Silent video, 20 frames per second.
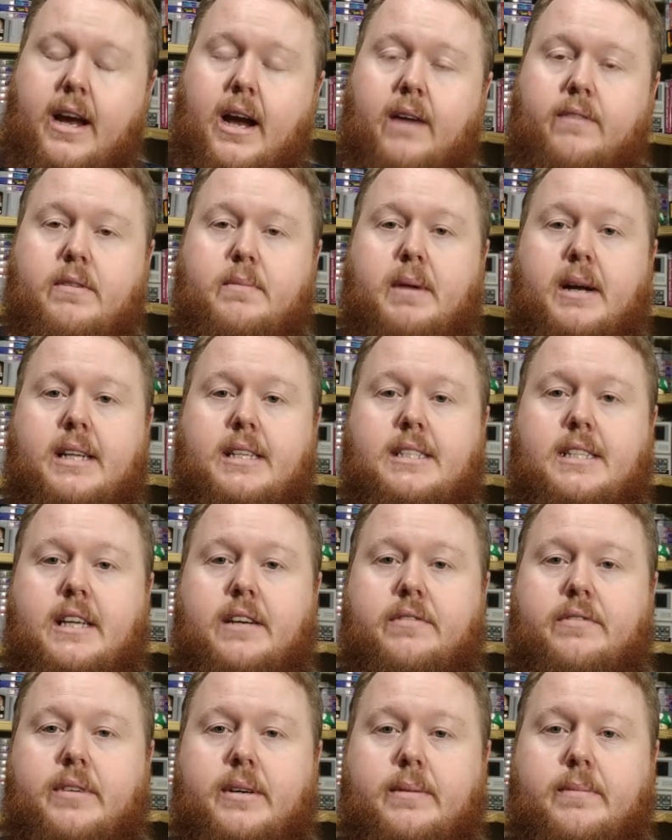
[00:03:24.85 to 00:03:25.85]
Everybody's
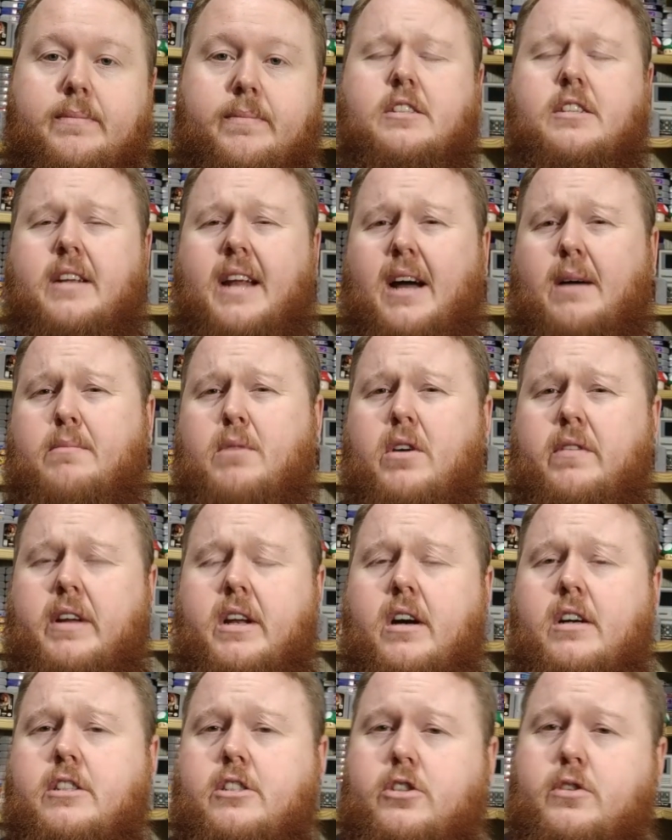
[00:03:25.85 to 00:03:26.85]
different. So now moving
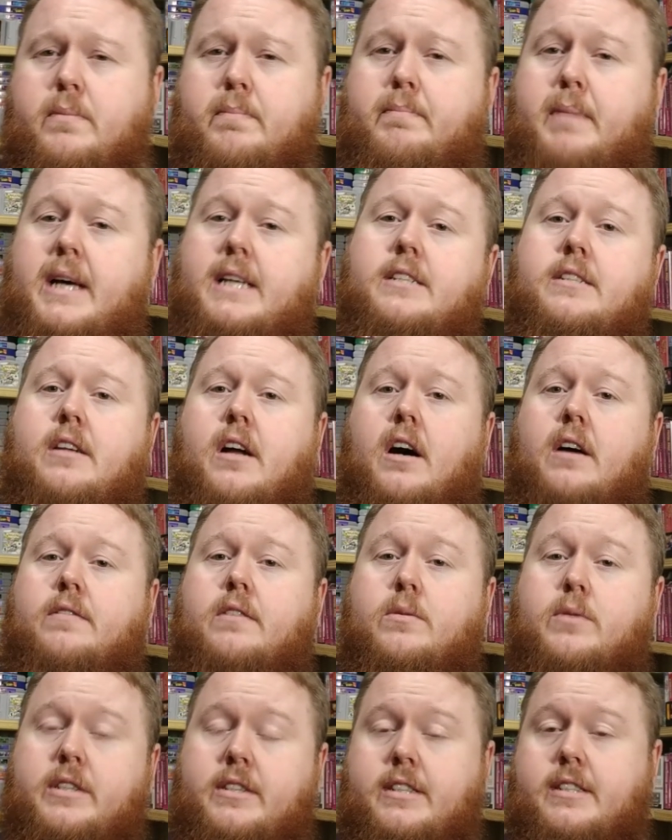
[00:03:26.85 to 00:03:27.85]
on to best
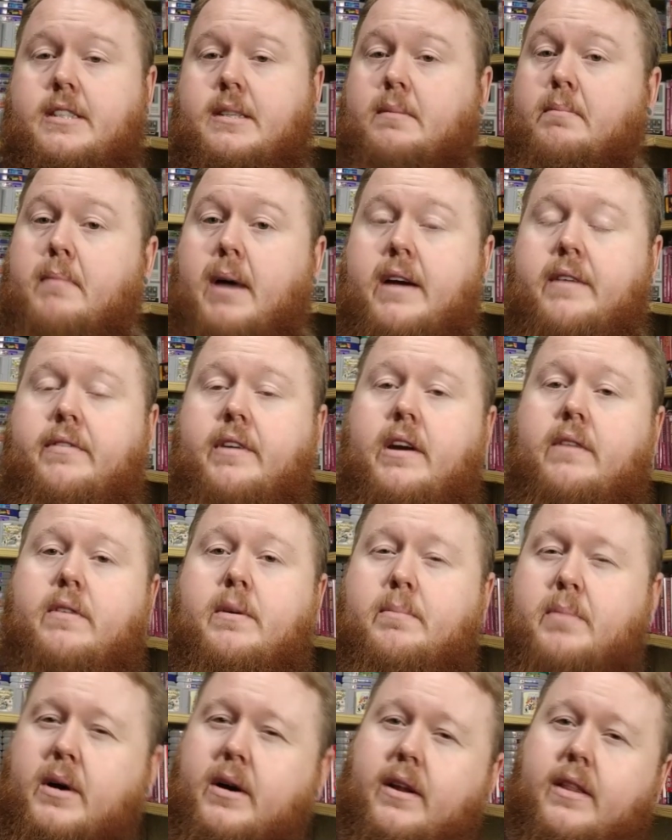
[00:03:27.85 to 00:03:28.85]
offer, which is my
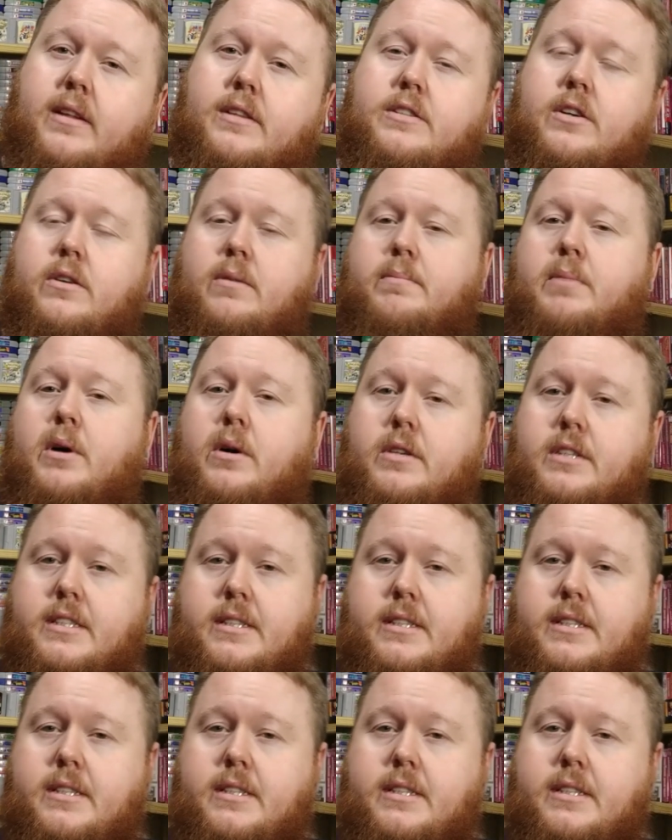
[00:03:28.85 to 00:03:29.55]
favorite part of the totem pole.